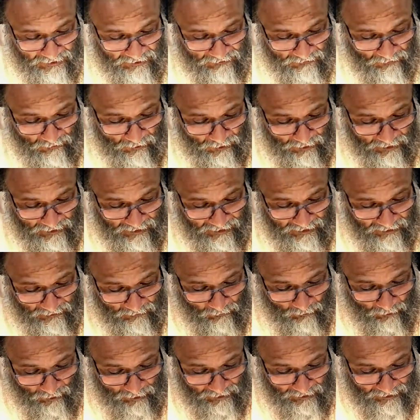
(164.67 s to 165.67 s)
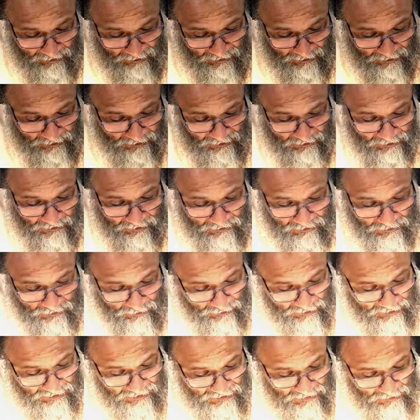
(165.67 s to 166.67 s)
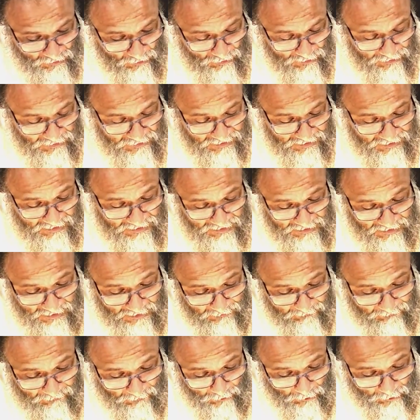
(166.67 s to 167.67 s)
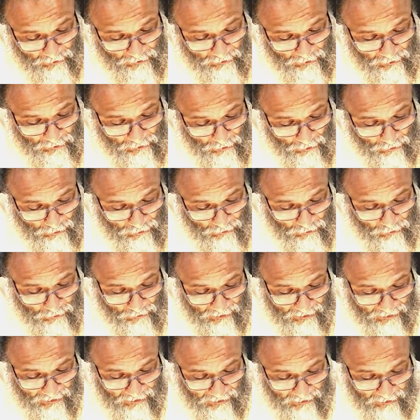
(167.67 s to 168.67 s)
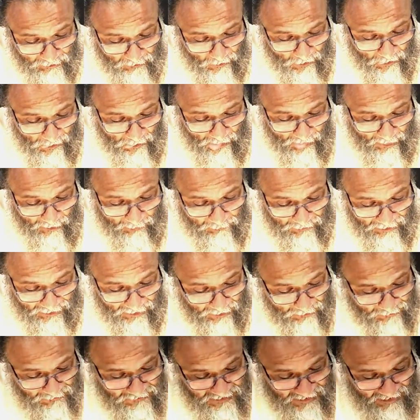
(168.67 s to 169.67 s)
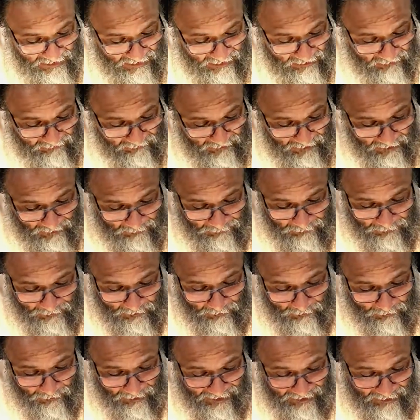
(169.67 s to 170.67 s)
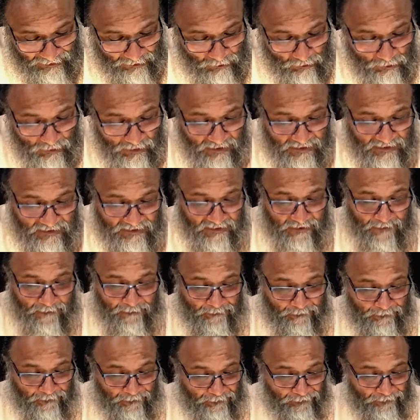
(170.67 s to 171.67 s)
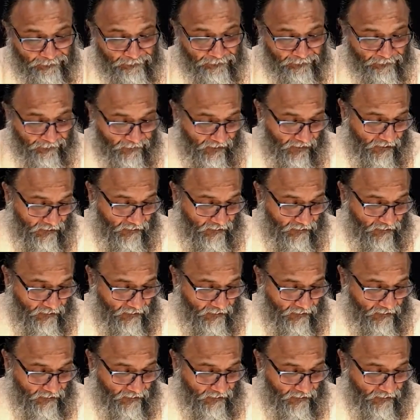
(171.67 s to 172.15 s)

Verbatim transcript: in, what in water. So this conscious self, although non-dual, becomes enveloped by dualism.